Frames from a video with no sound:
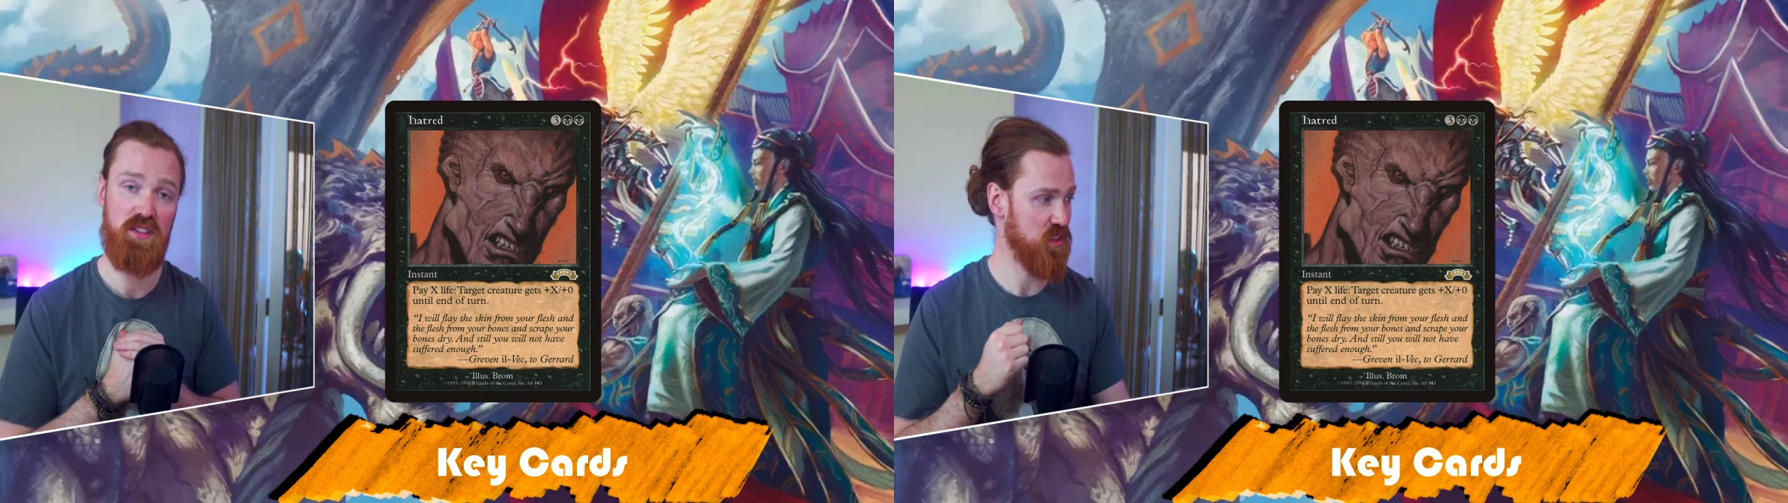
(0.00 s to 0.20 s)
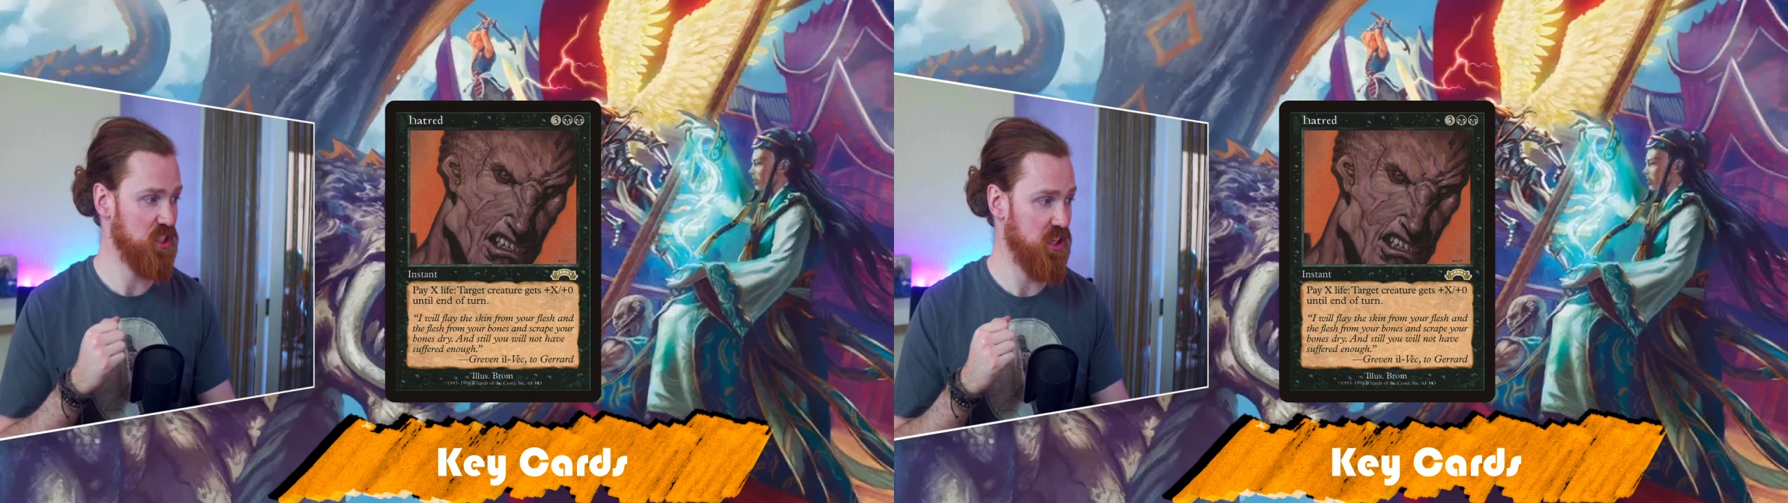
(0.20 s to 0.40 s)

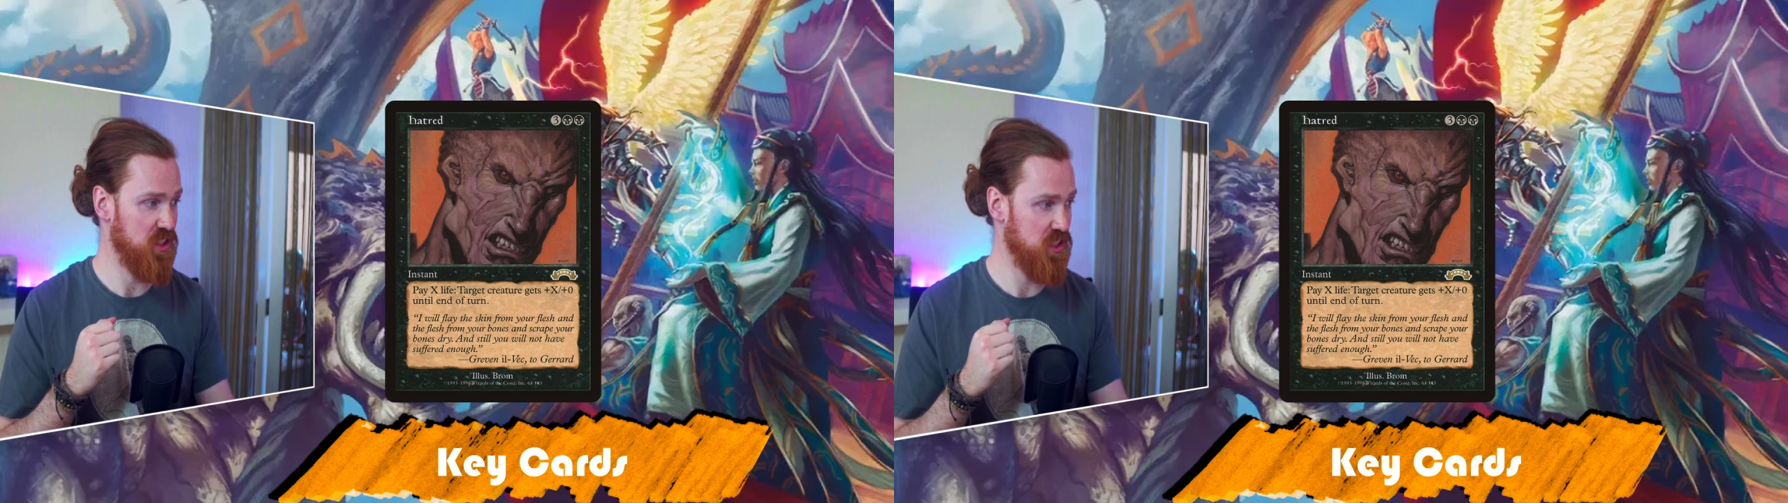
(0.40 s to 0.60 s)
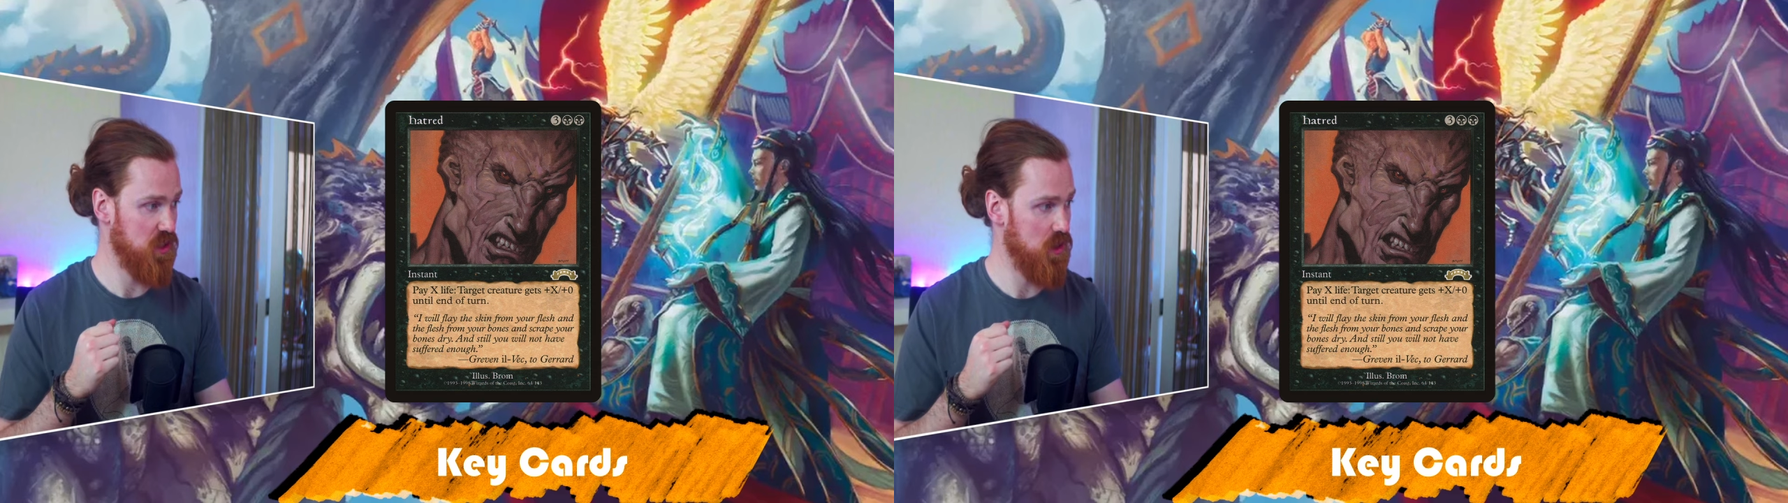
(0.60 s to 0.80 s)

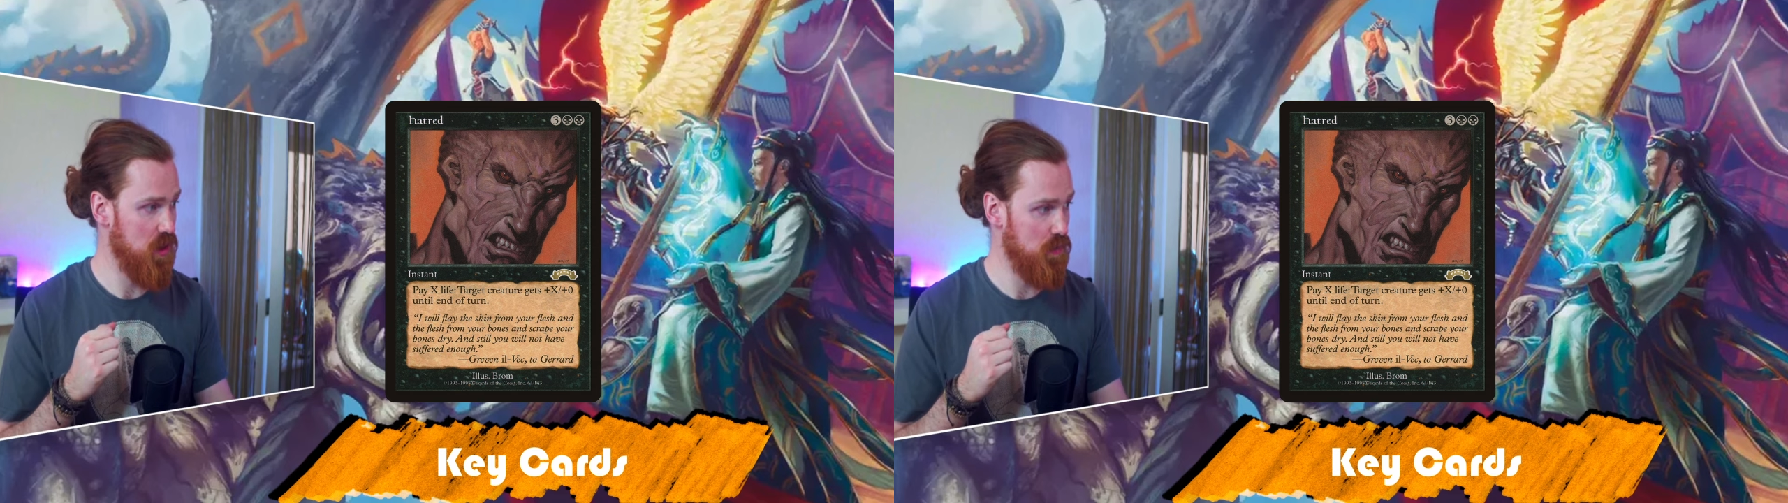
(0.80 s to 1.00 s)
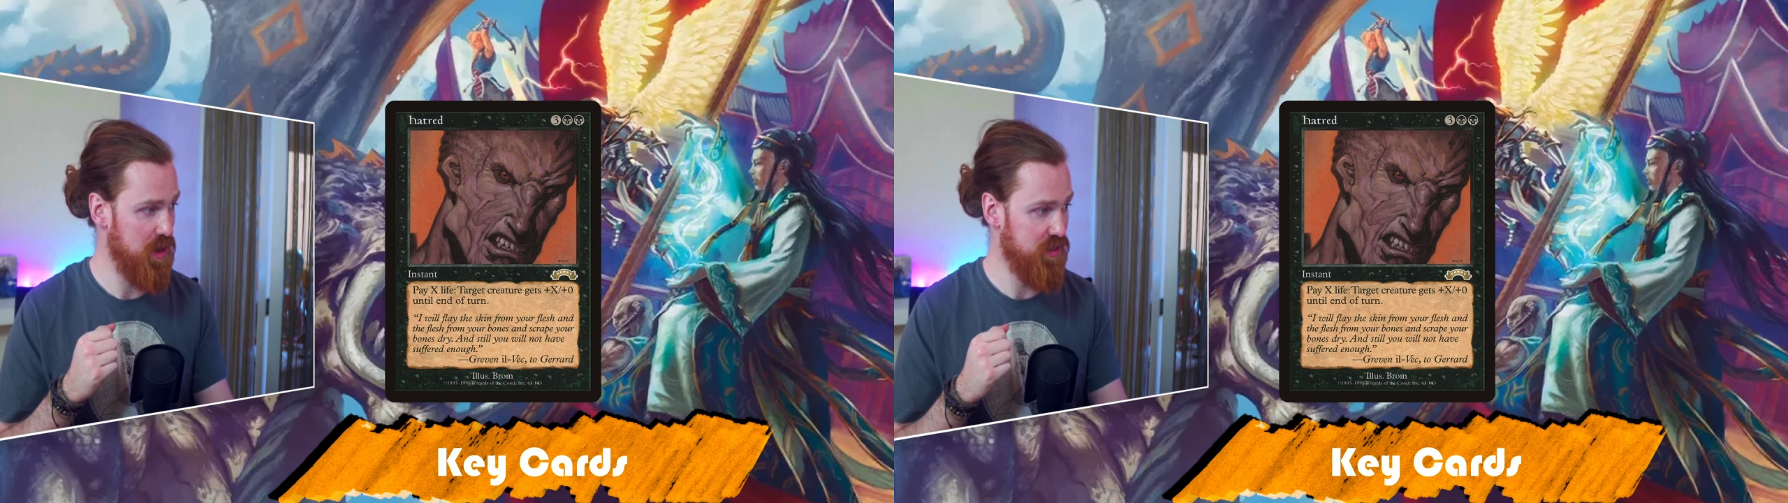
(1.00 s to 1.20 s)
Since
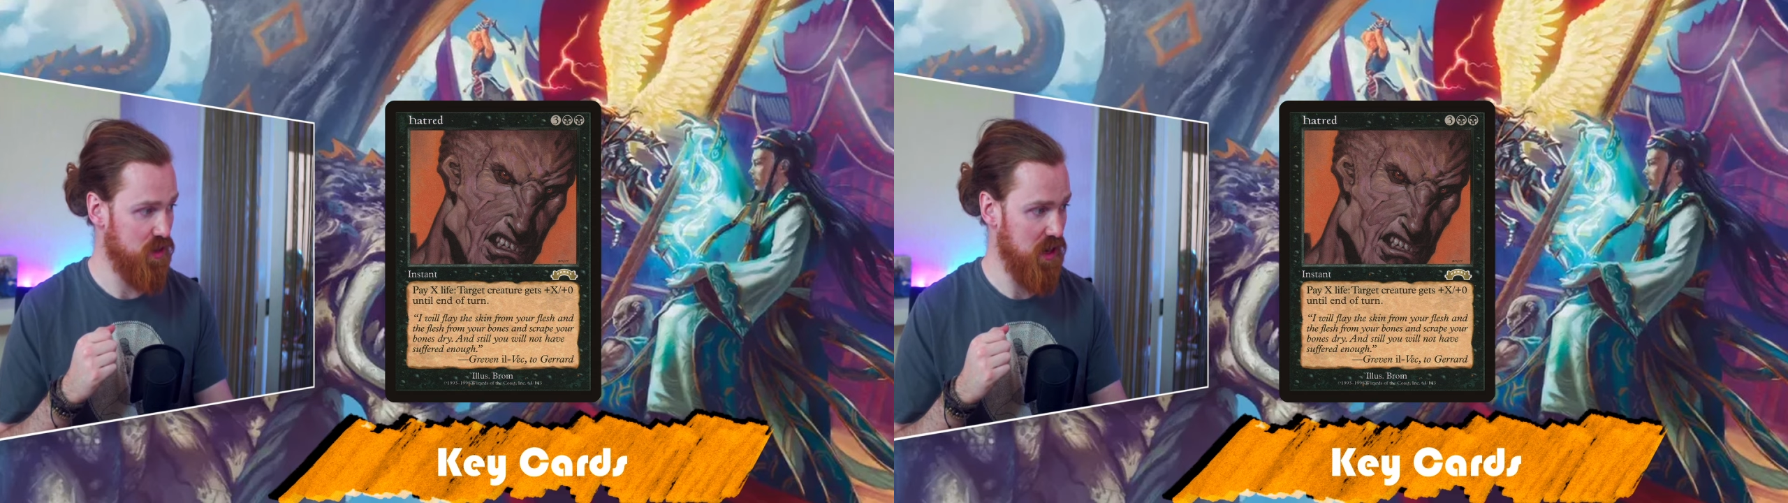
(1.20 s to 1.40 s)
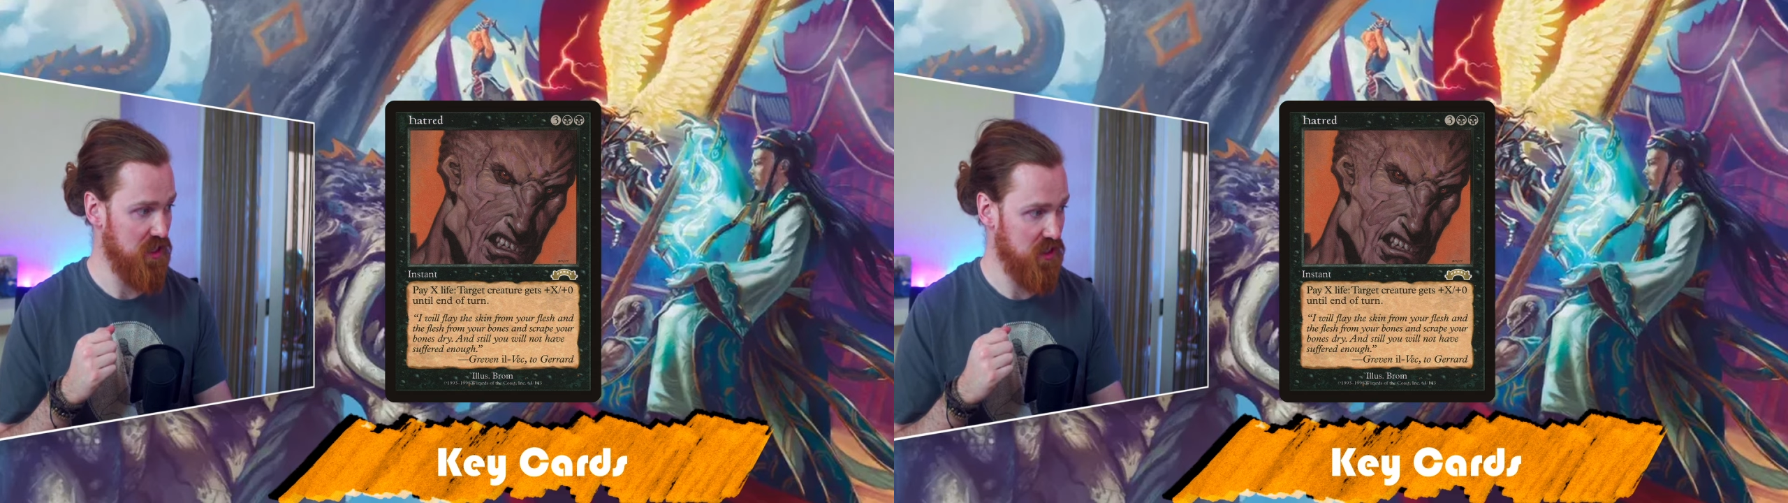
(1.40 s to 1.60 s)

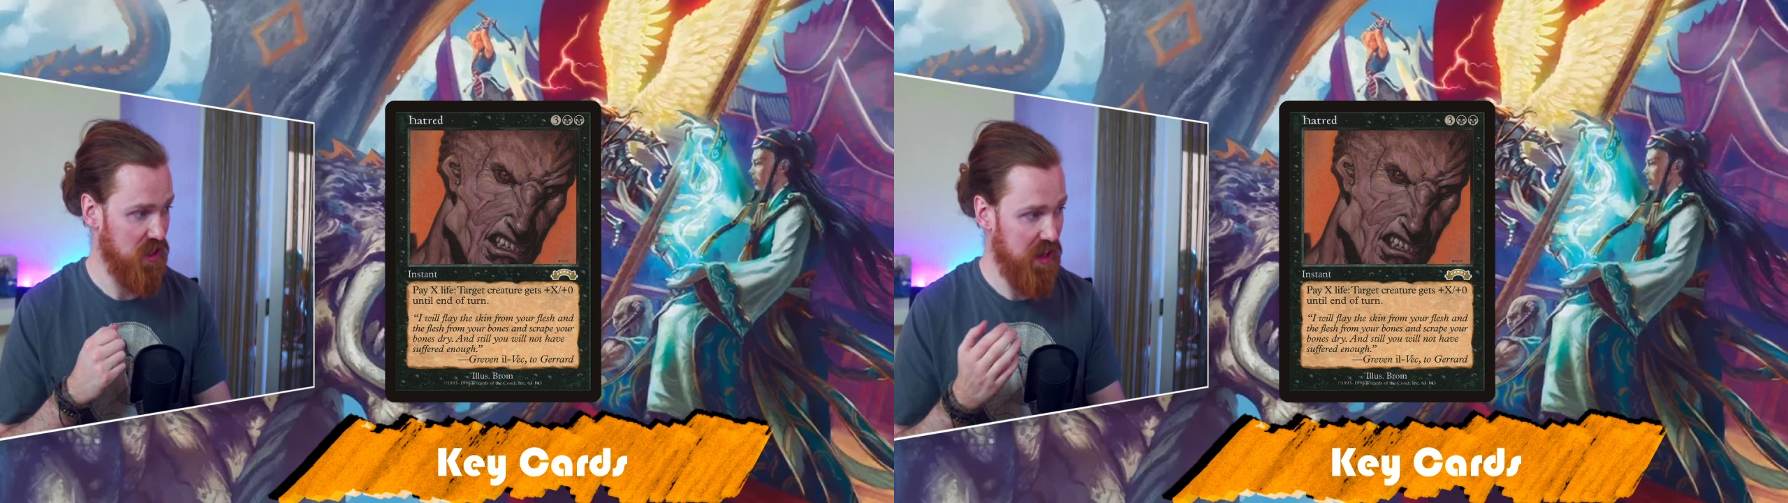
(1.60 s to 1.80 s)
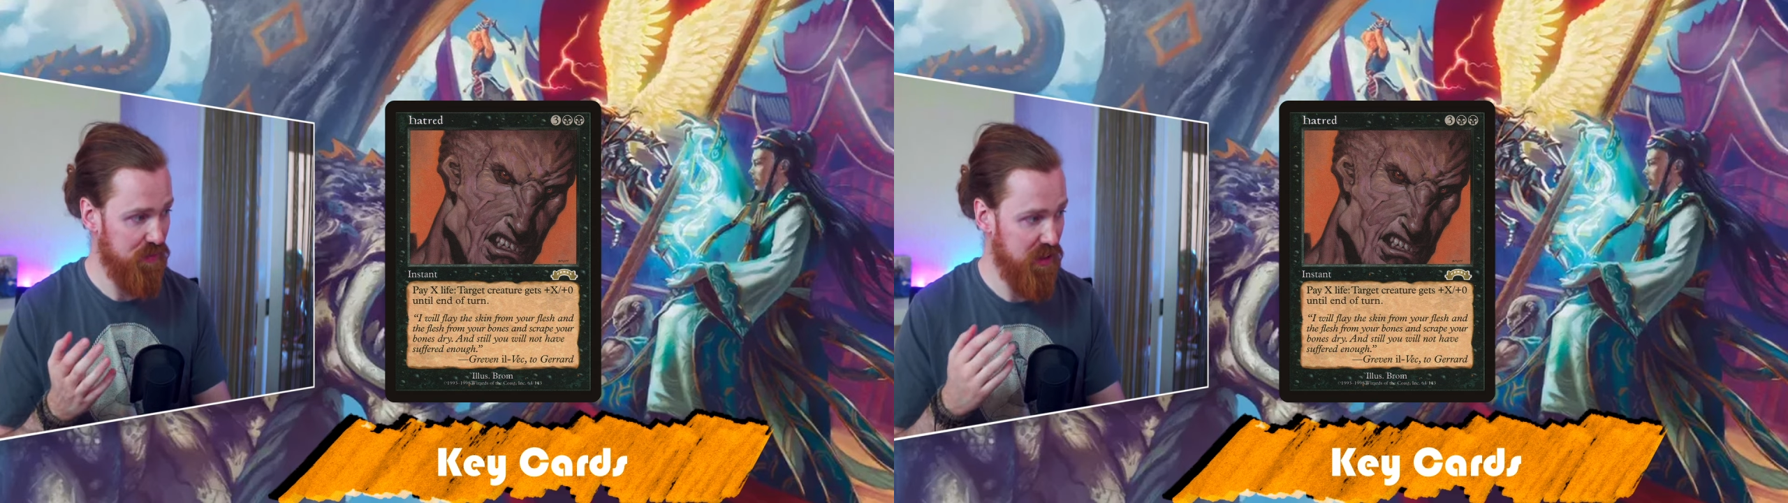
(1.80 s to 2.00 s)
Betor has
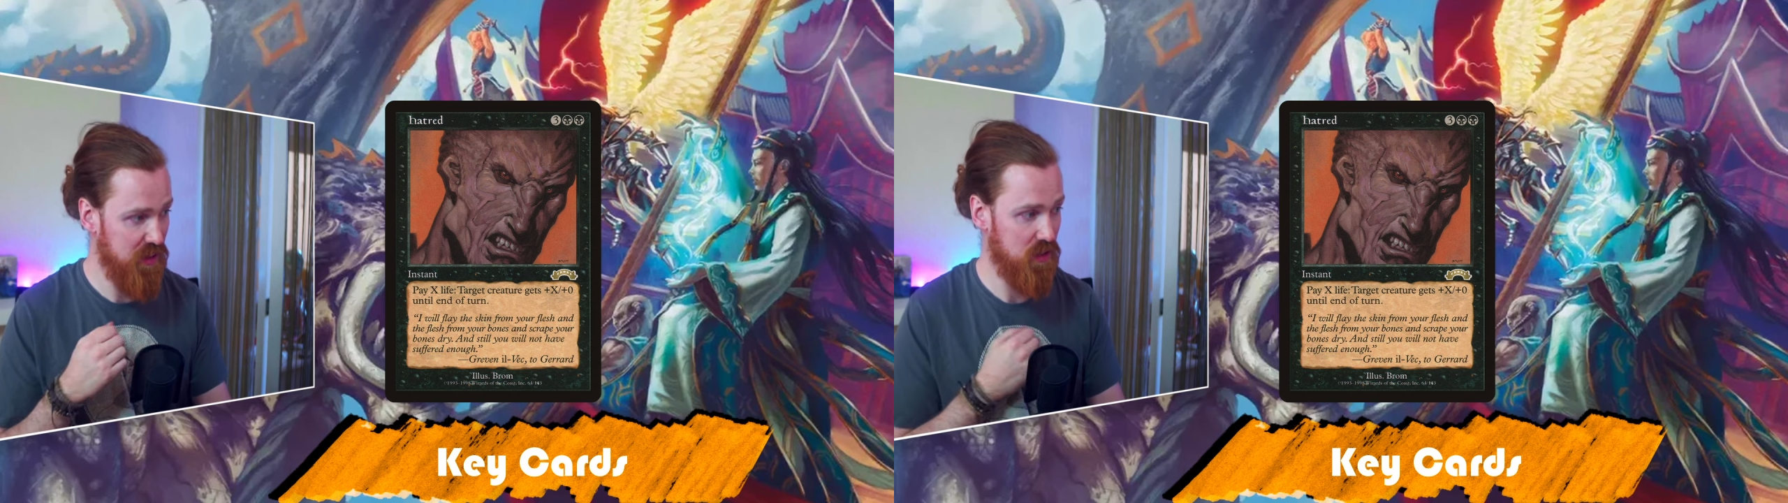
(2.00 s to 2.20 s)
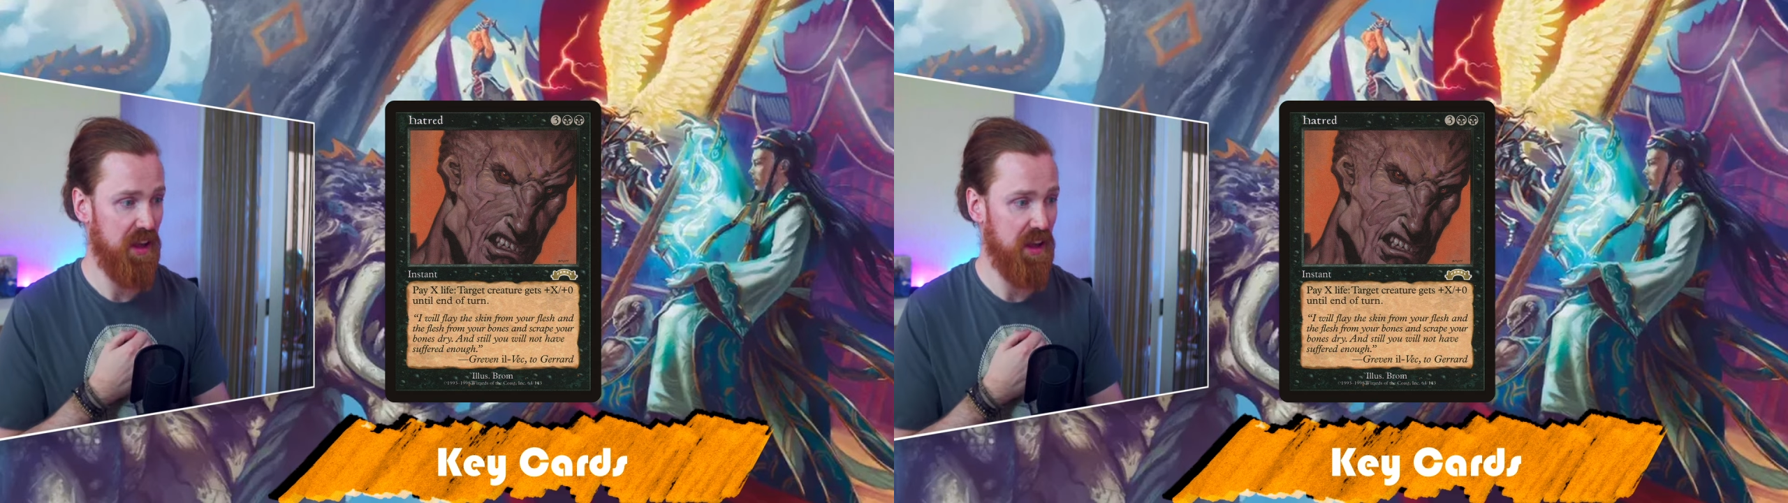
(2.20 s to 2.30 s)
lifelink,